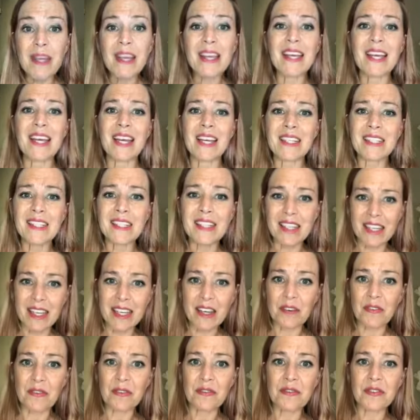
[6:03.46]
me is the
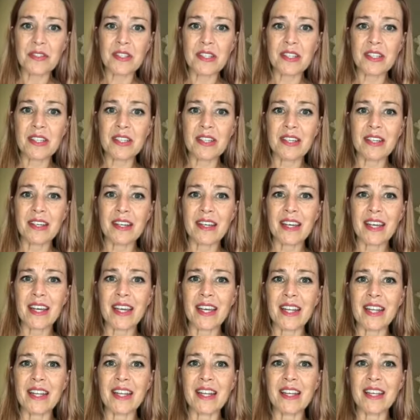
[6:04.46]
gift
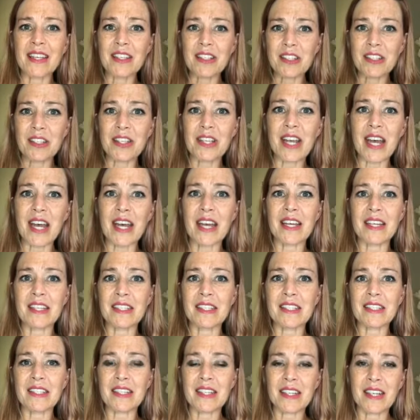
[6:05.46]
in
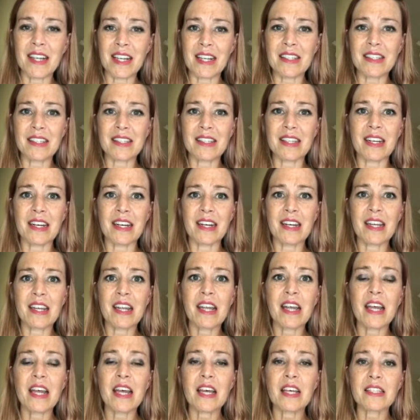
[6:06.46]
today's lesson
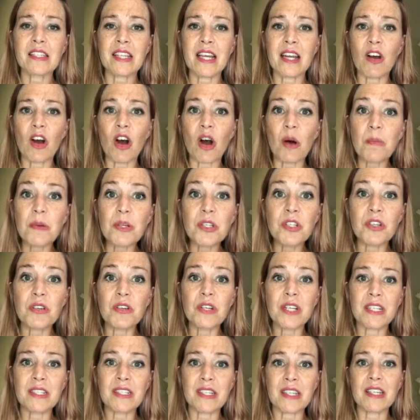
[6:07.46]
is that
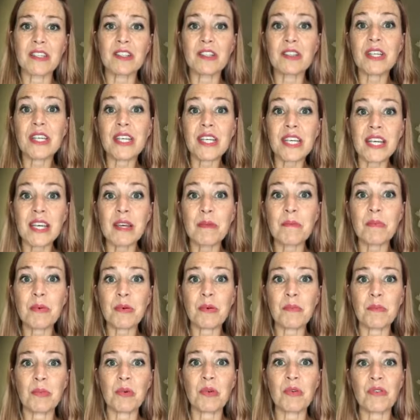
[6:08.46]
opportunity to keep
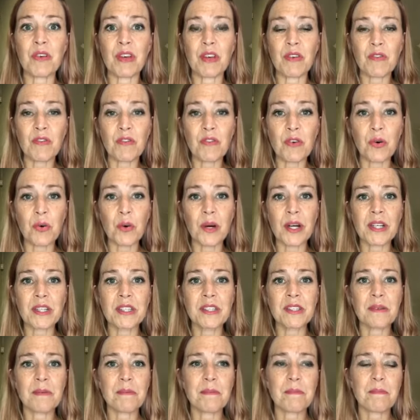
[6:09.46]
moving
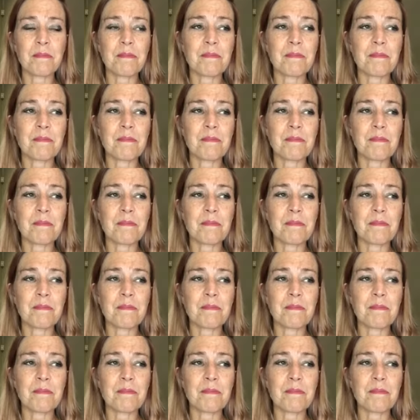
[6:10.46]
forward.